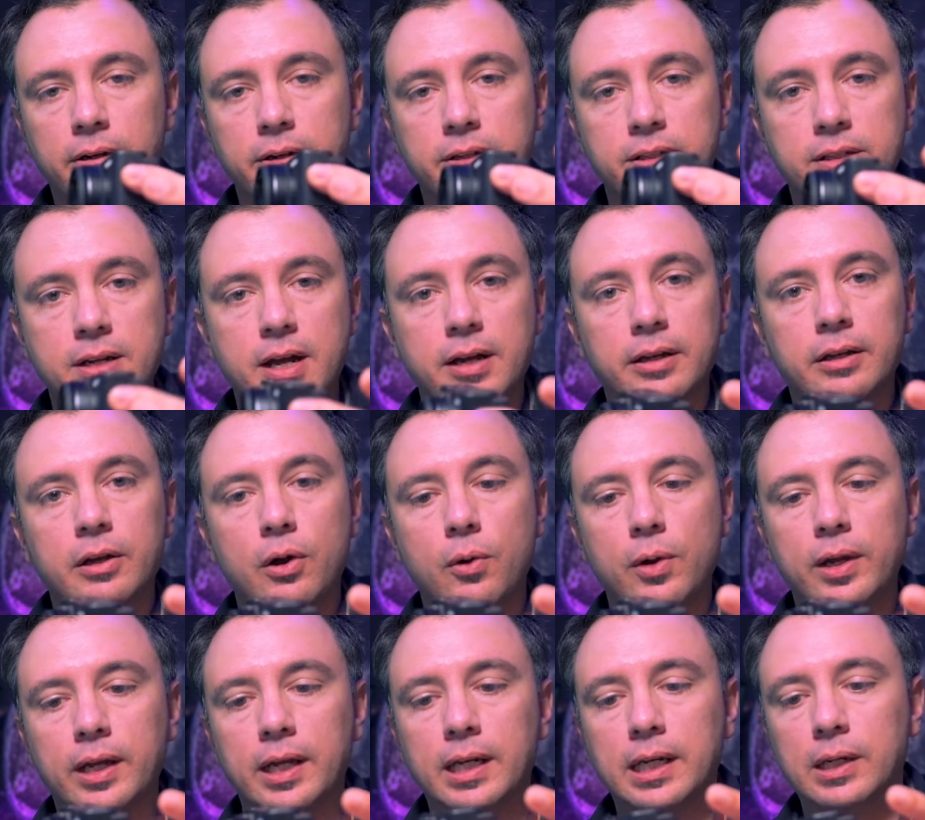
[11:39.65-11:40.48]
It's not
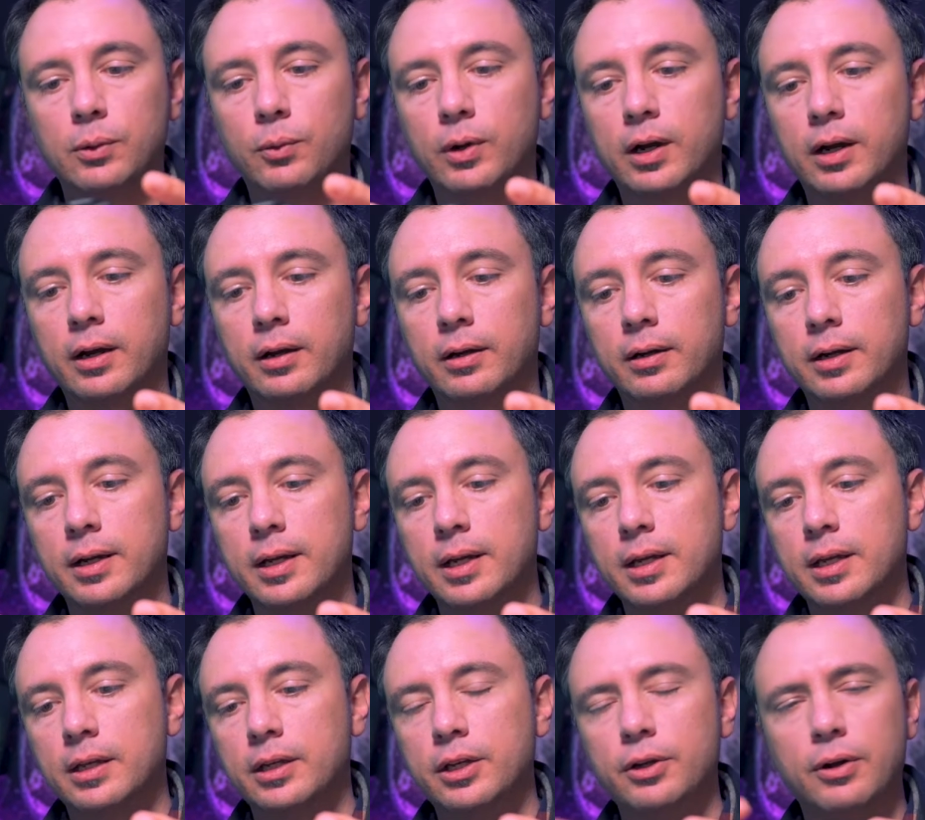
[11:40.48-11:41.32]
going anywhere.
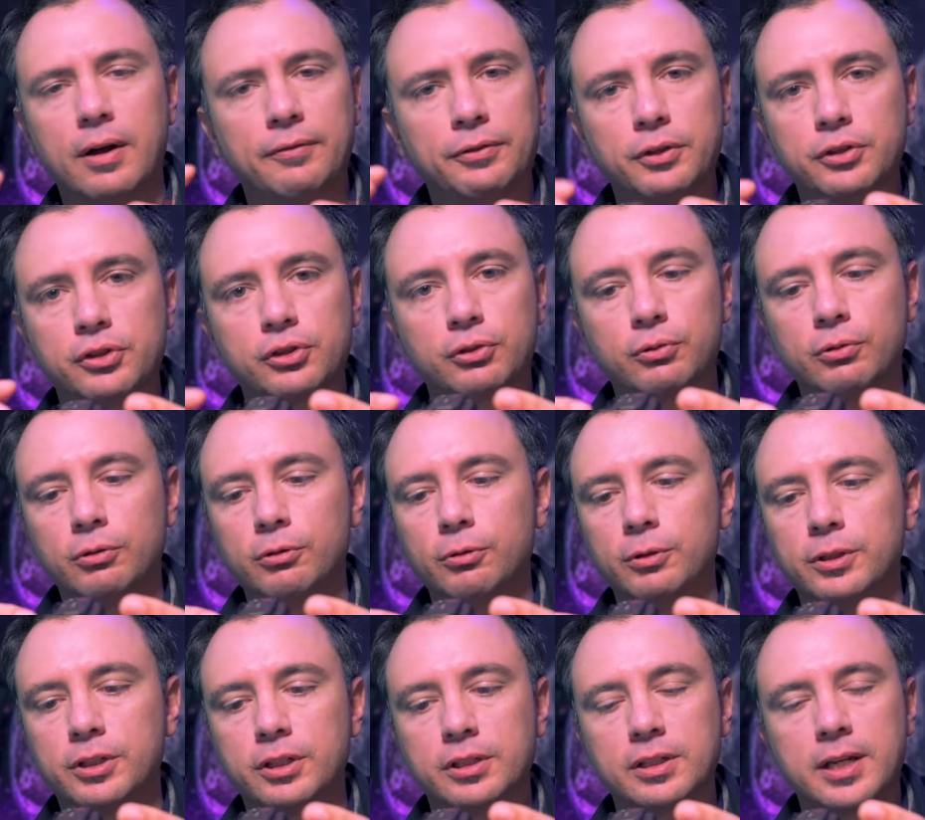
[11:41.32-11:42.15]
You don't have to
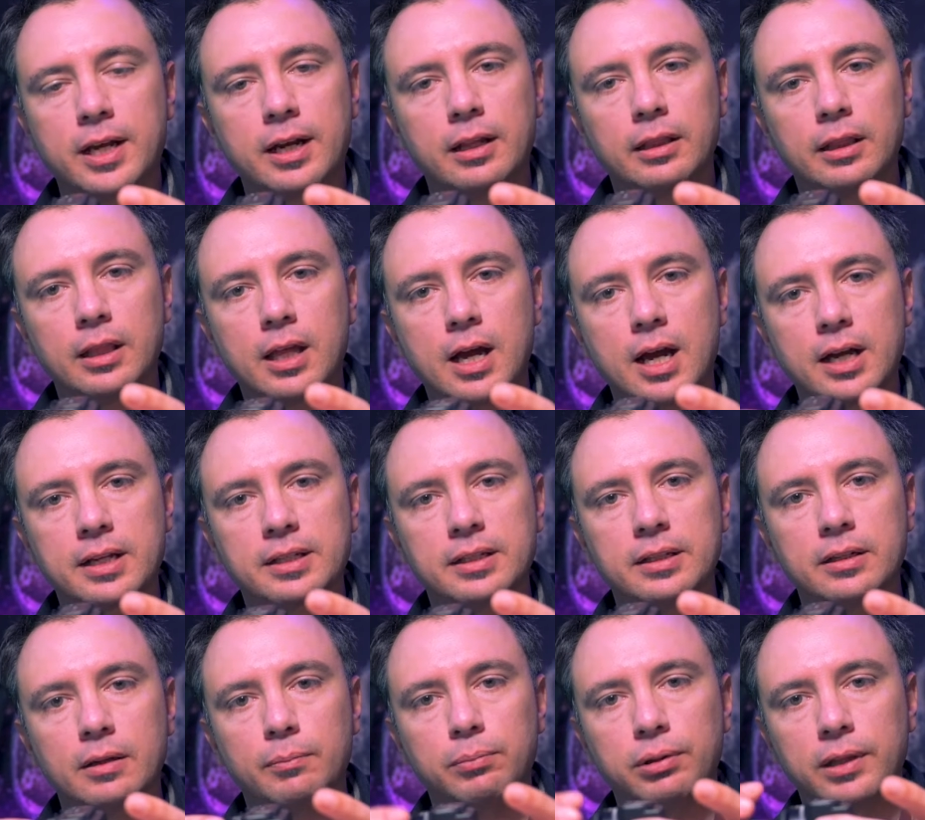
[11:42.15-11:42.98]
screw, it just kind of locks
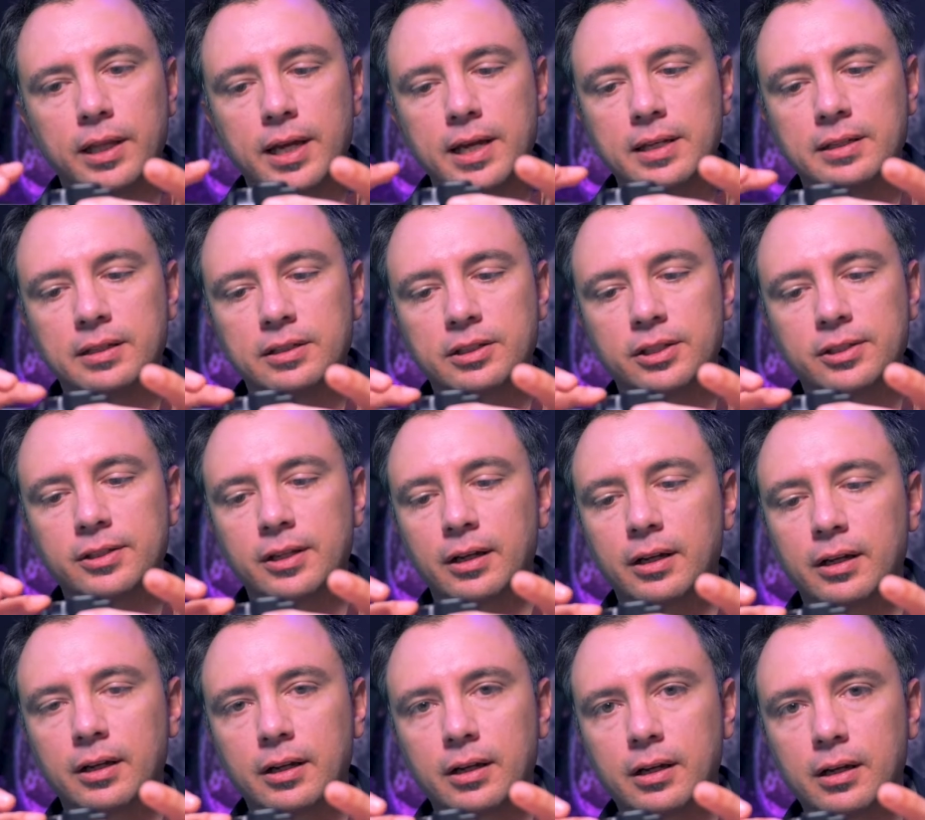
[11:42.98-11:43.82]
into place. It's just a
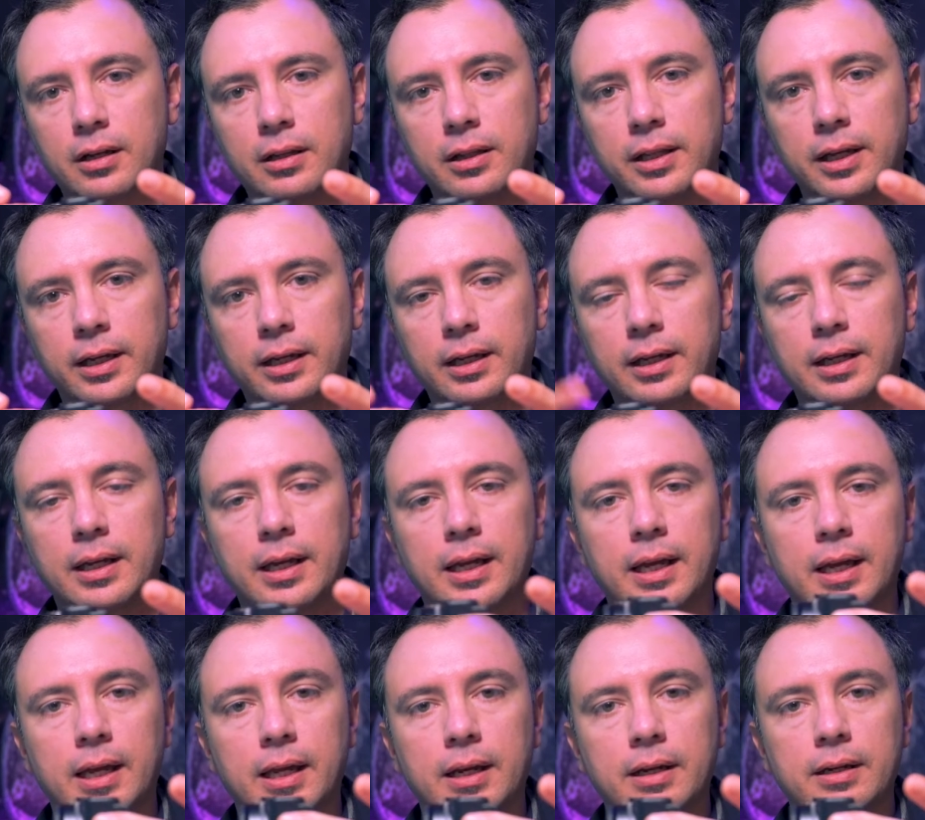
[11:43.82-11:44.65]
click
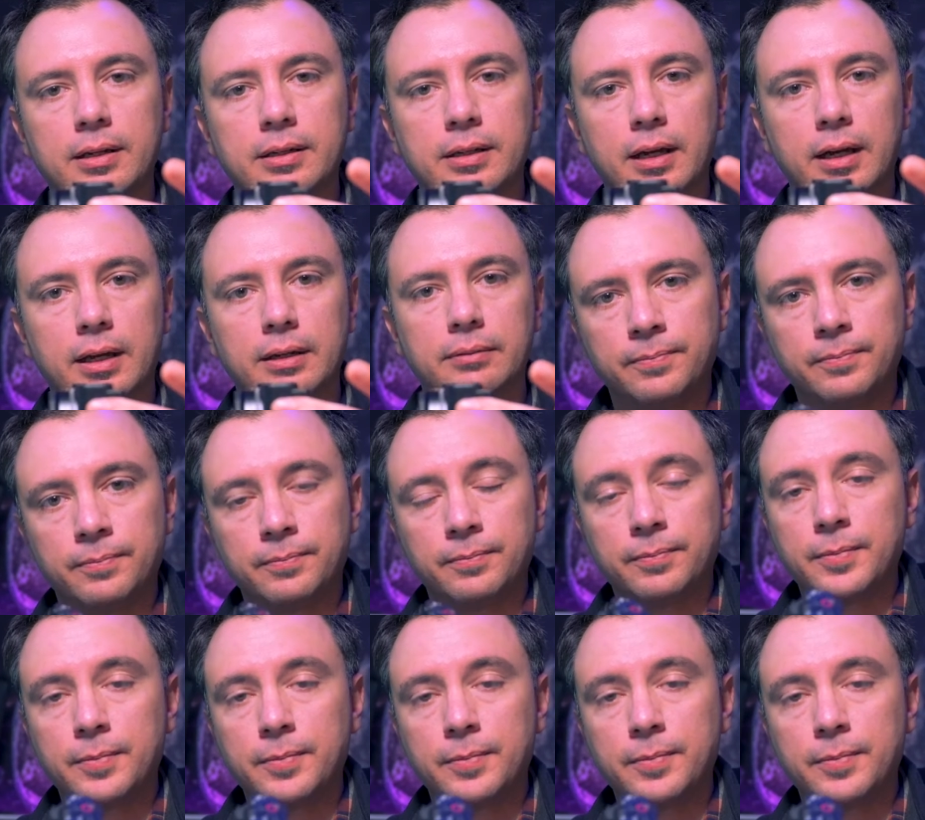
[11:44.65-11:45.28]
and done.